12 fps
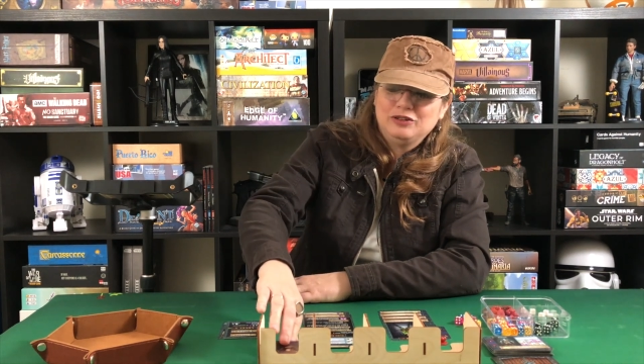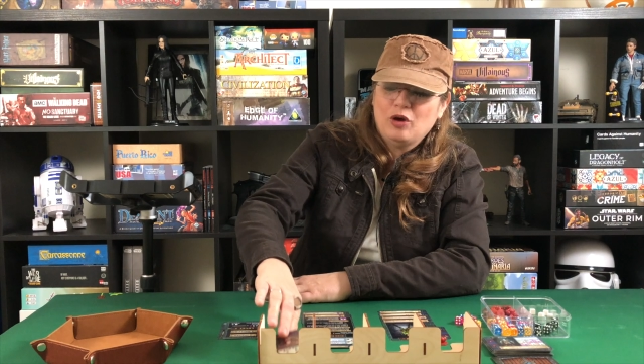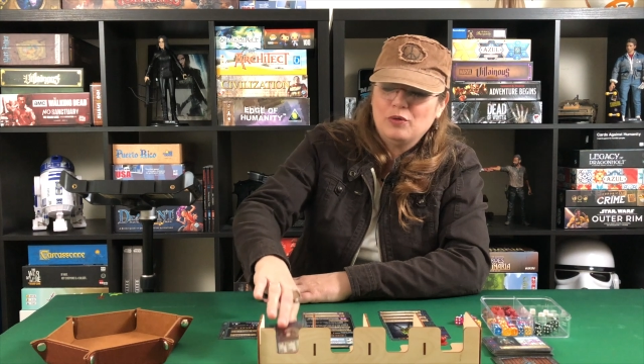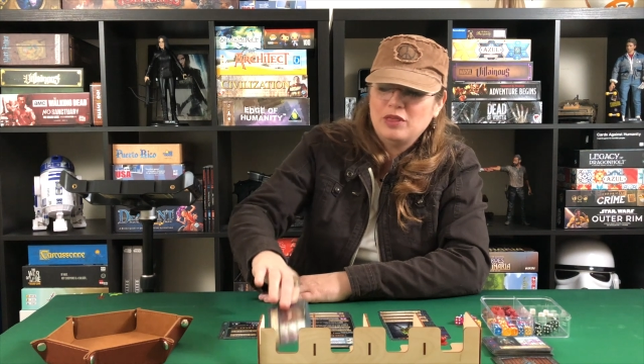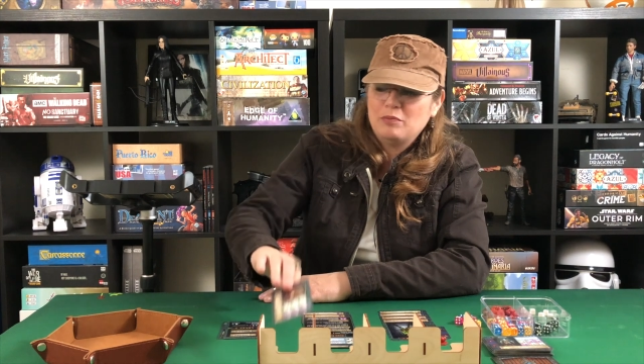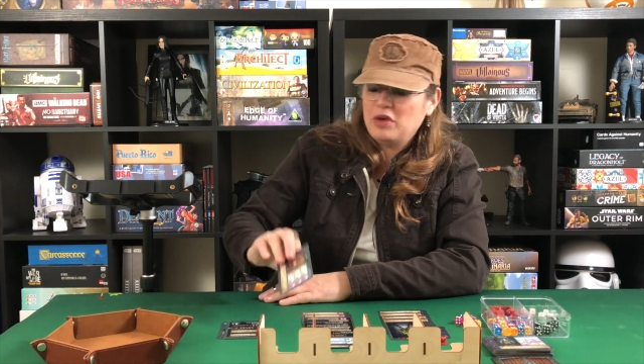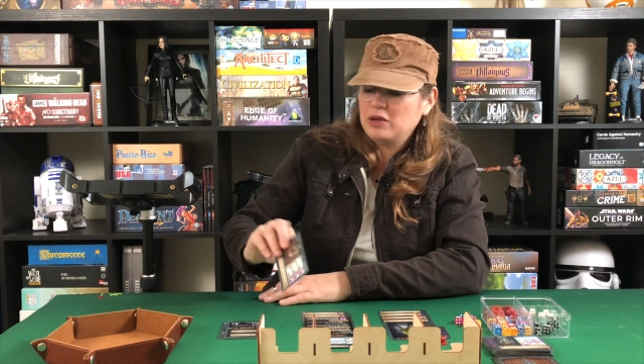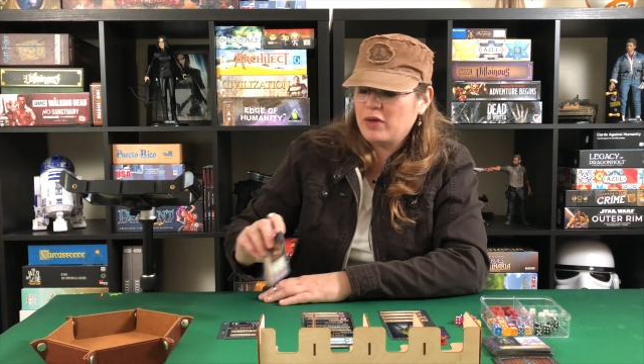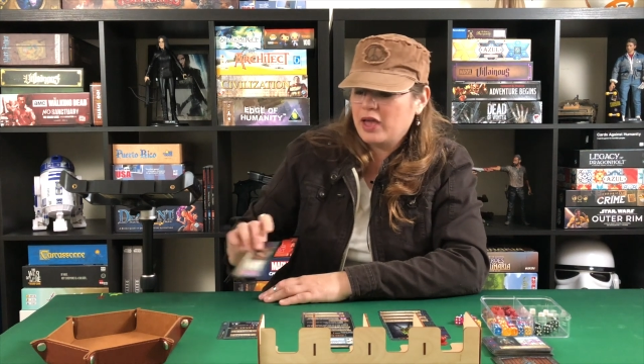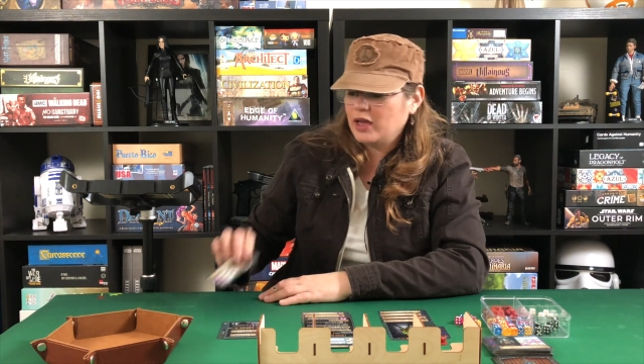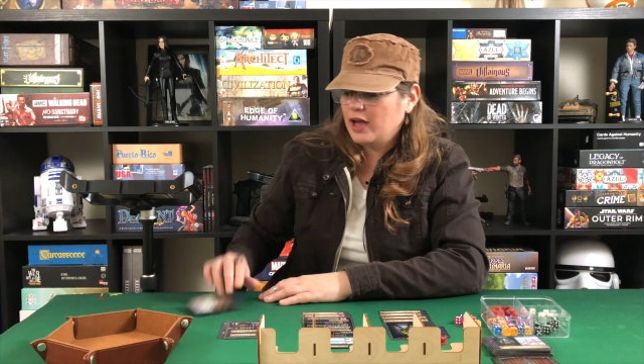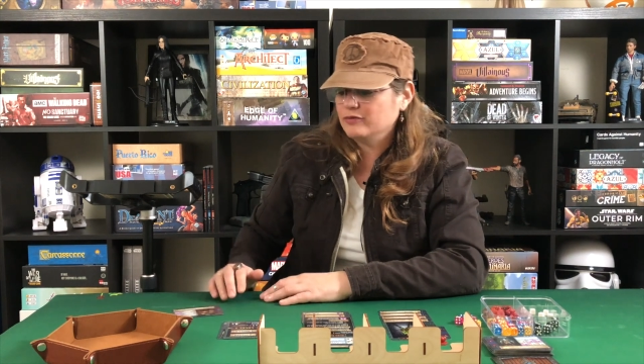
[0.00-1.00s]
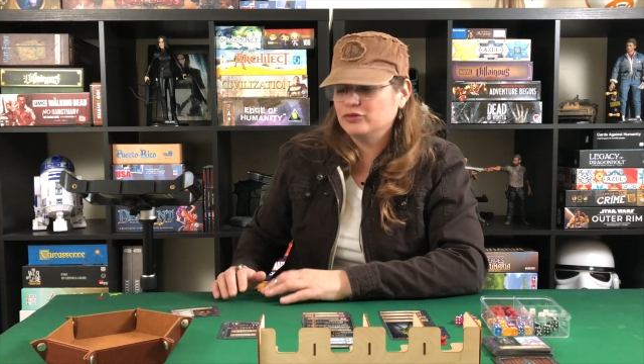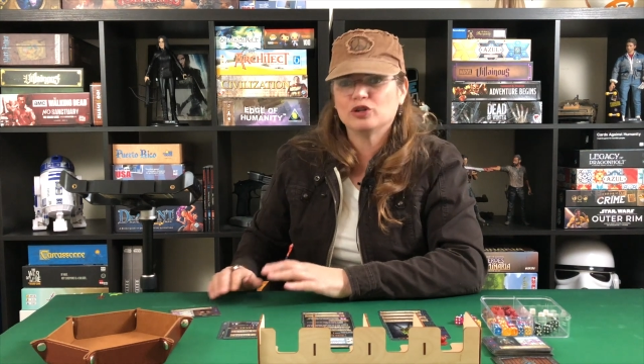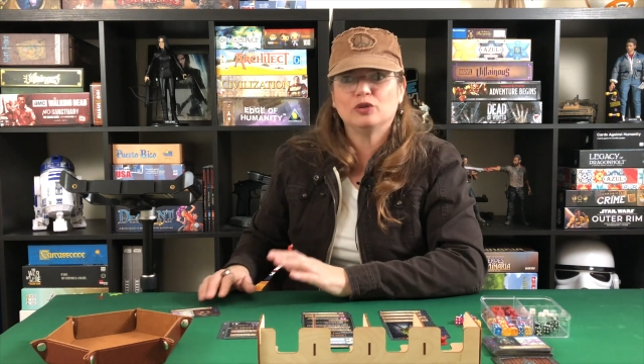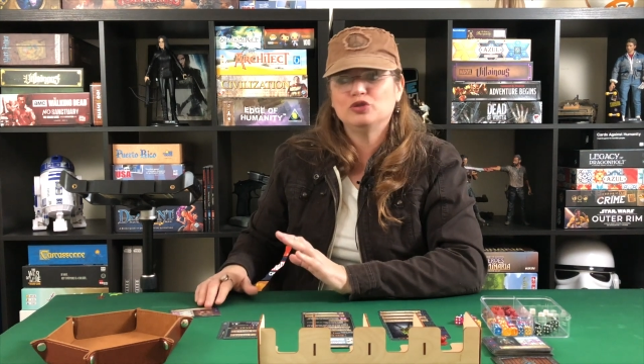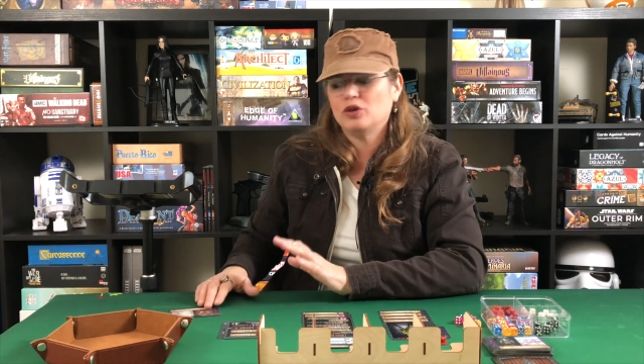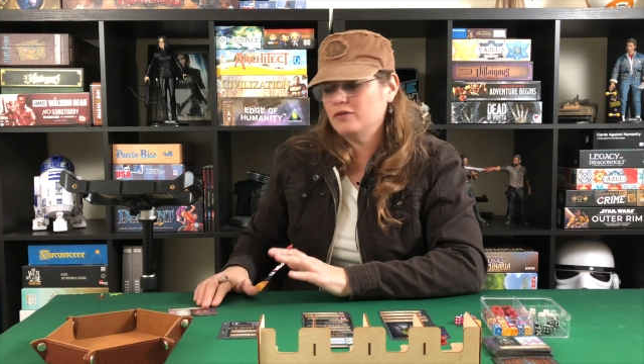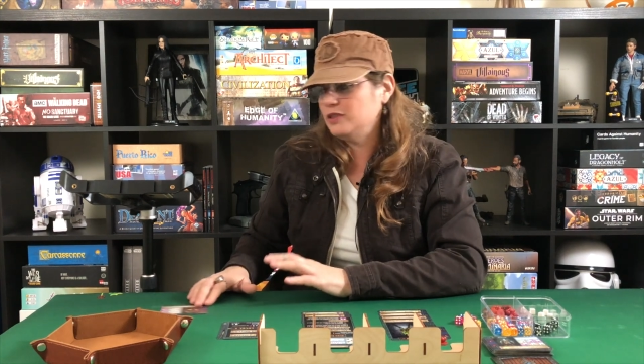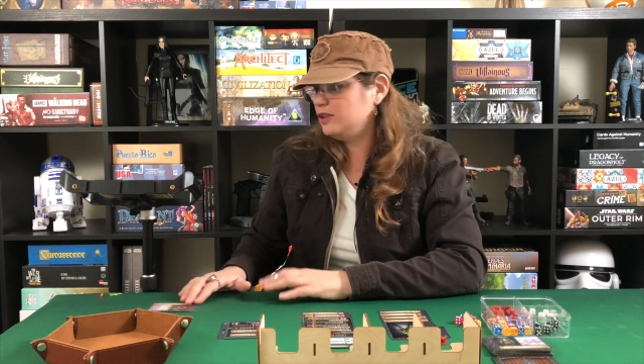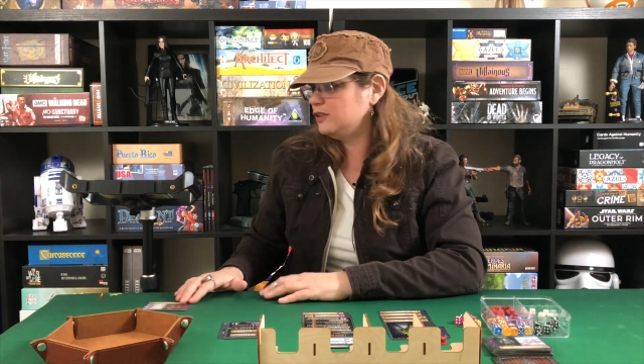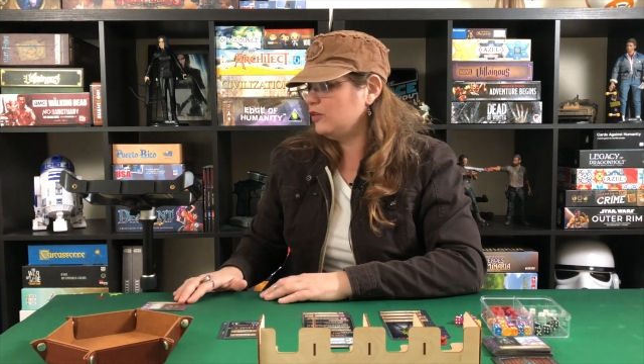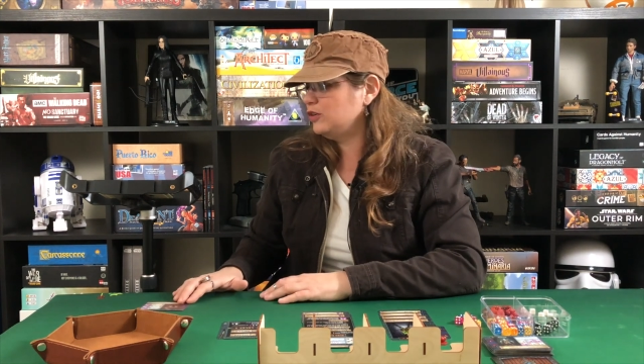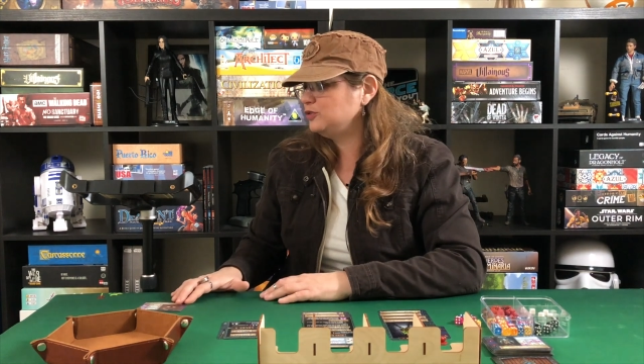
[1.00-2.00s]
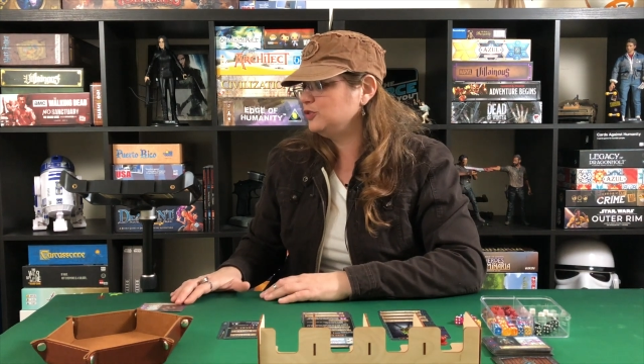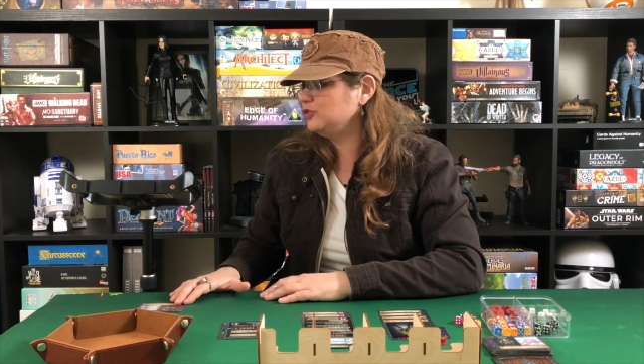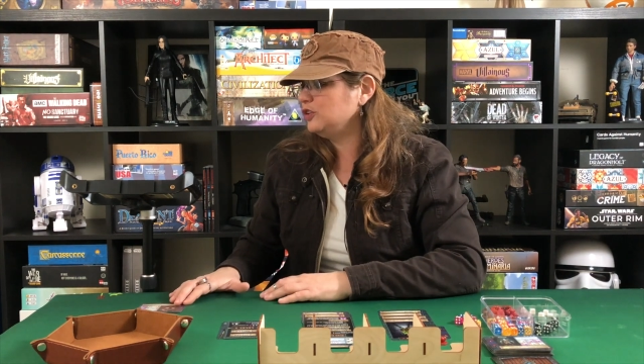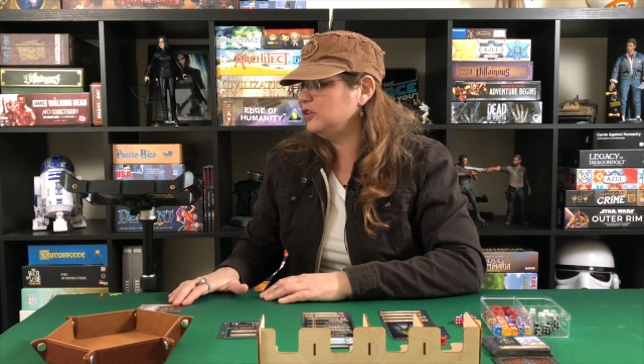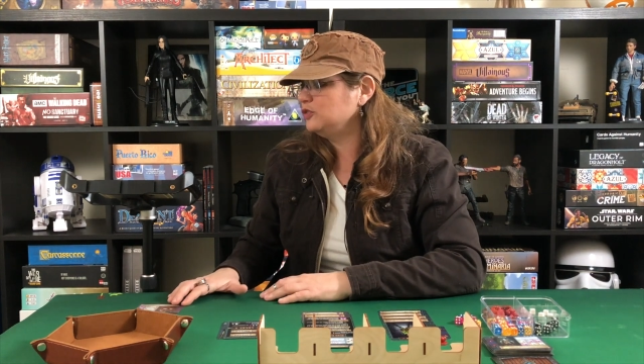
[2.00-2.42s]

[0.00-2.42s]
go with a big bang. I've showed you everything there is to see.